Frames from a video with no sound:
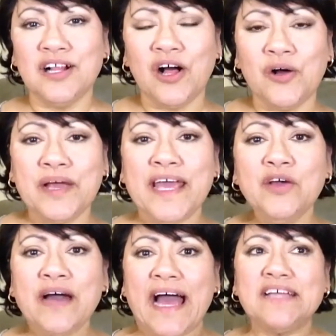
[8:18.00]
Okay, you
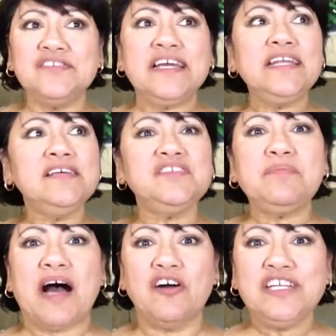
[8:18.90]
guys, it is
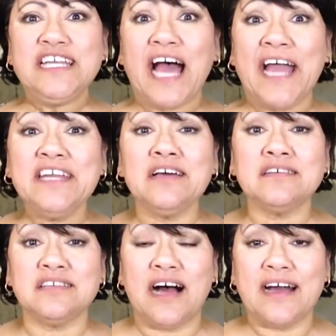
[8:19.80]
about nine
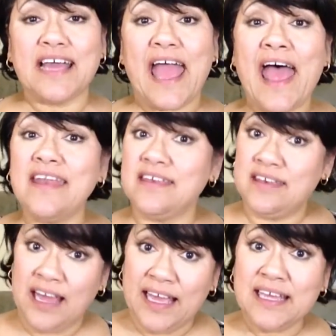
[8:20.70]
o'clock at
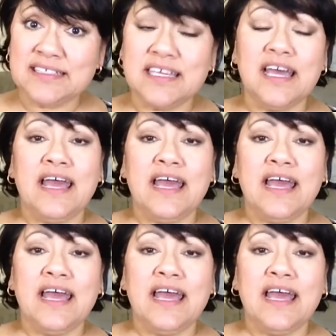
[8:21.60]
night,